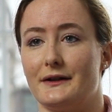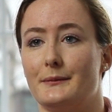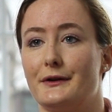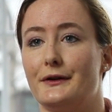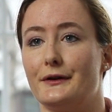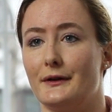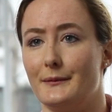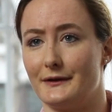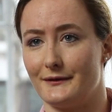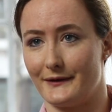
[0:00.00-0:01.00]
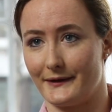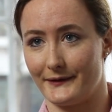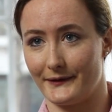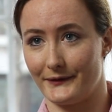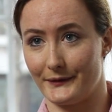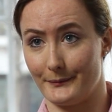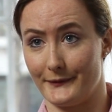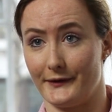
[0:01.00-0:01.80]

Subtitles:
the procurement of their systems,